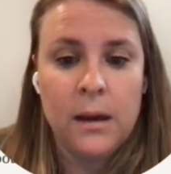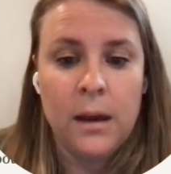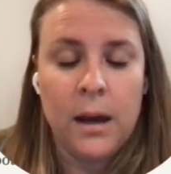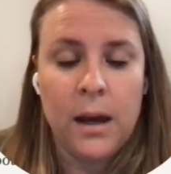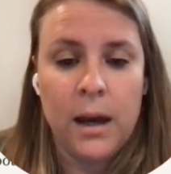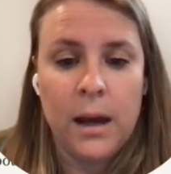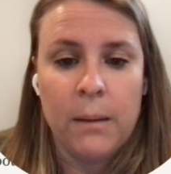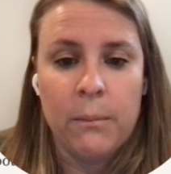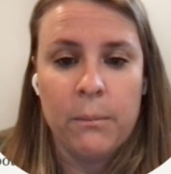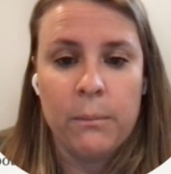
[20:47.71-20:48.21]

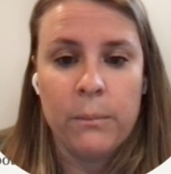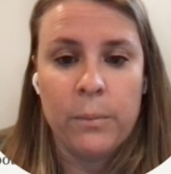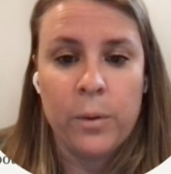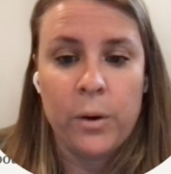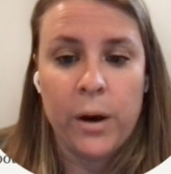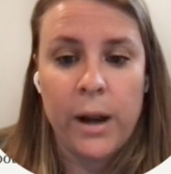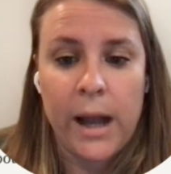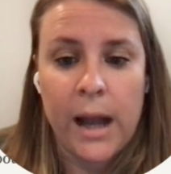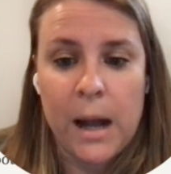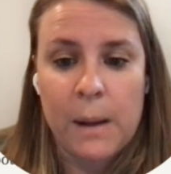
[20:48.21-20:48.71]

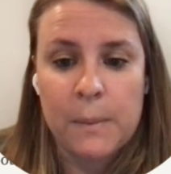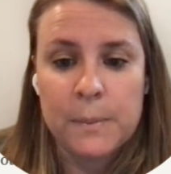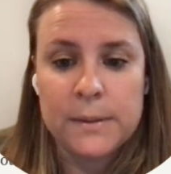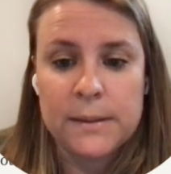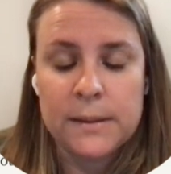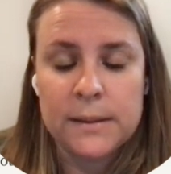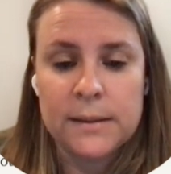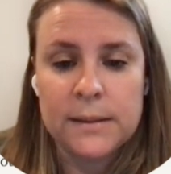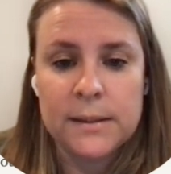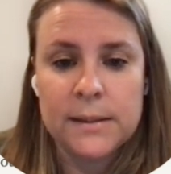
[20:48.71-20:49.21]
Perhaps
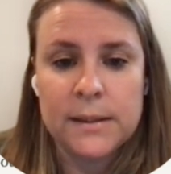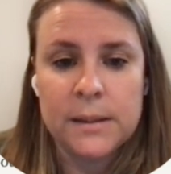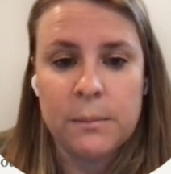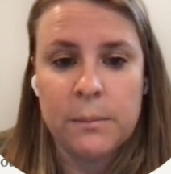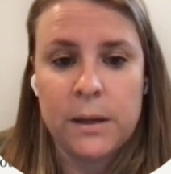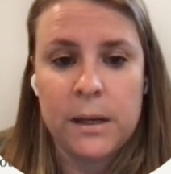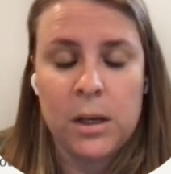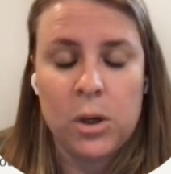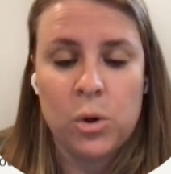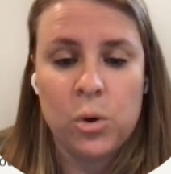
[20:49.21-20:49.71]
this is
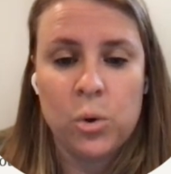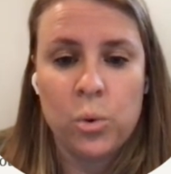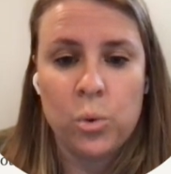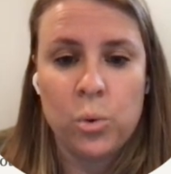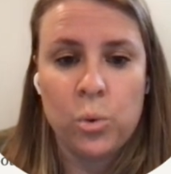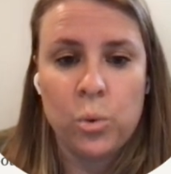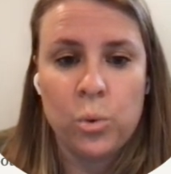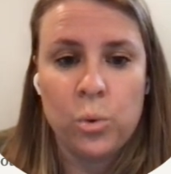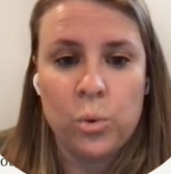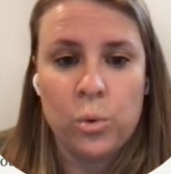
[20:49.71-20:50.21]
somebody
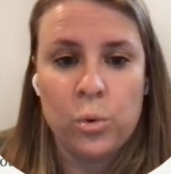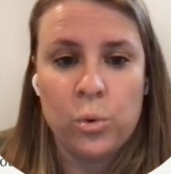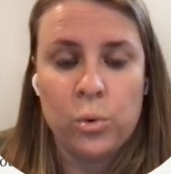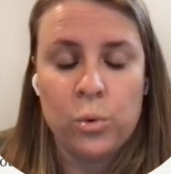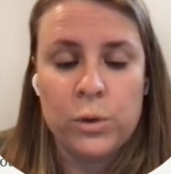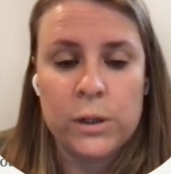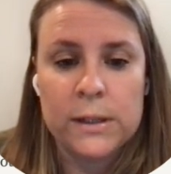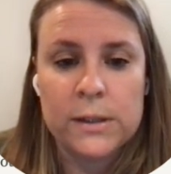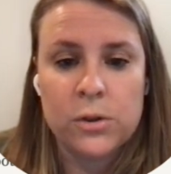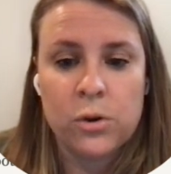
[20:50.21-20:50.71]

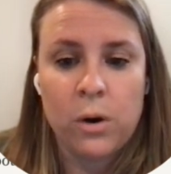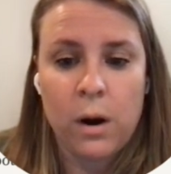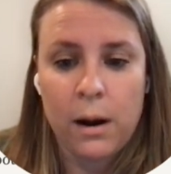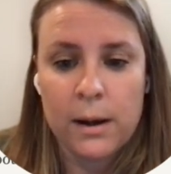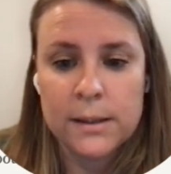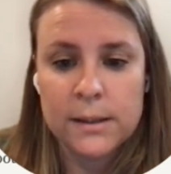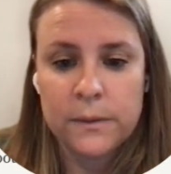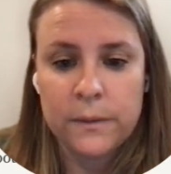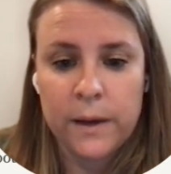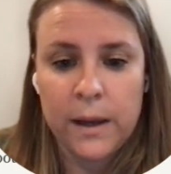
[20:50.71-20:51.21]
who does
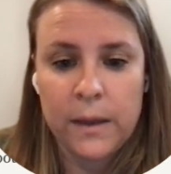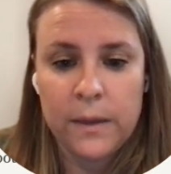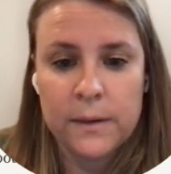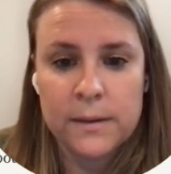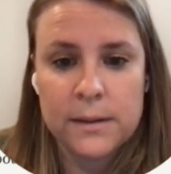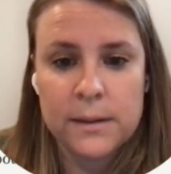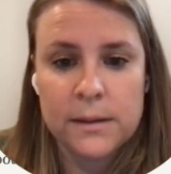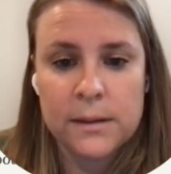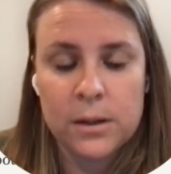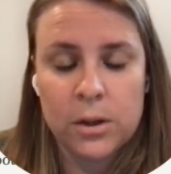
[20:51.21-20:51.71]
CrossFit.
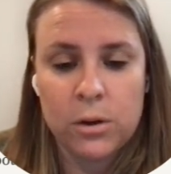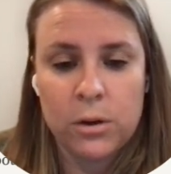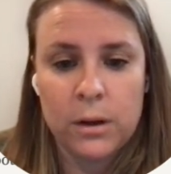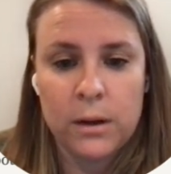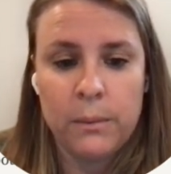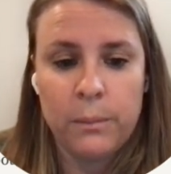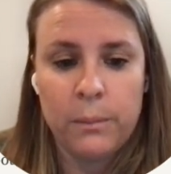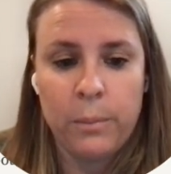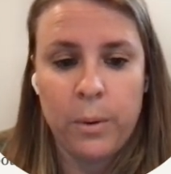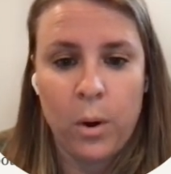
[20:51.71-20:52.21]
This is a
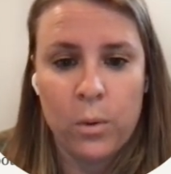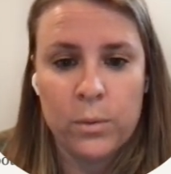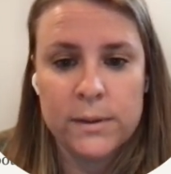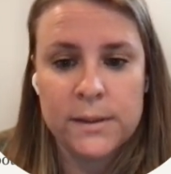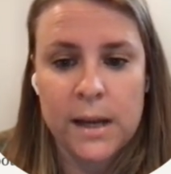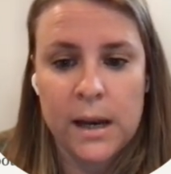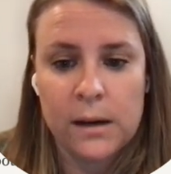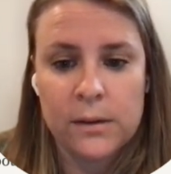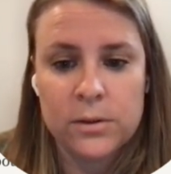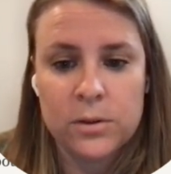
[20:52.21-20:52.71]
good
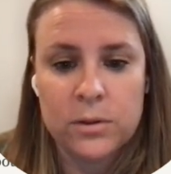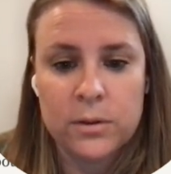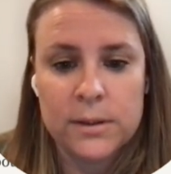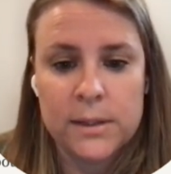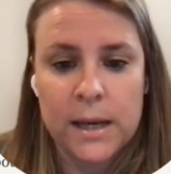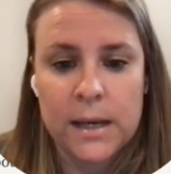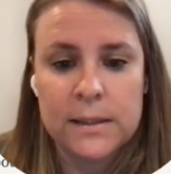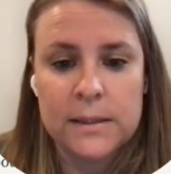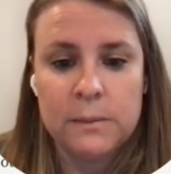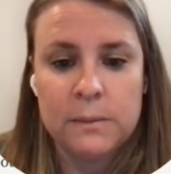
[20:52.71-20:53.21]

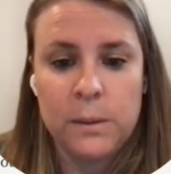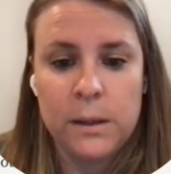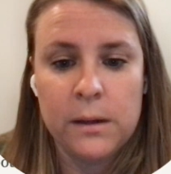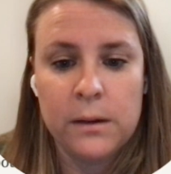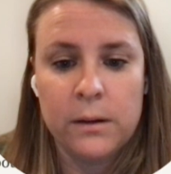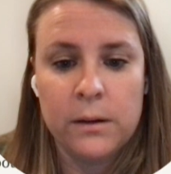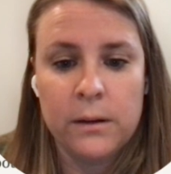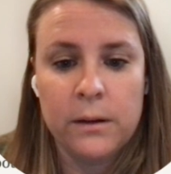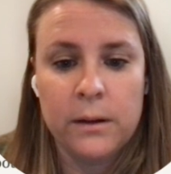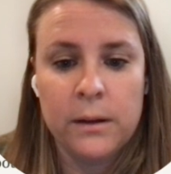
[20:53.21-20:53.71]
post-exercise
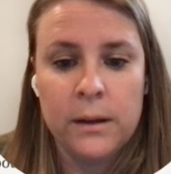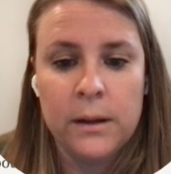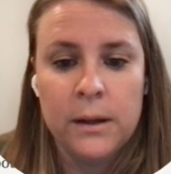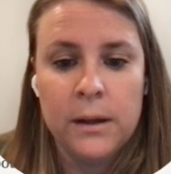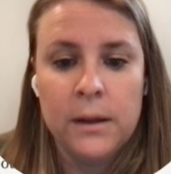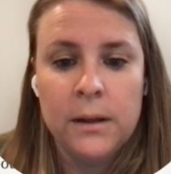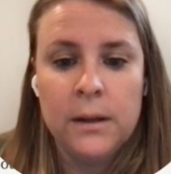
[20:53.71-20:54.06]
meal.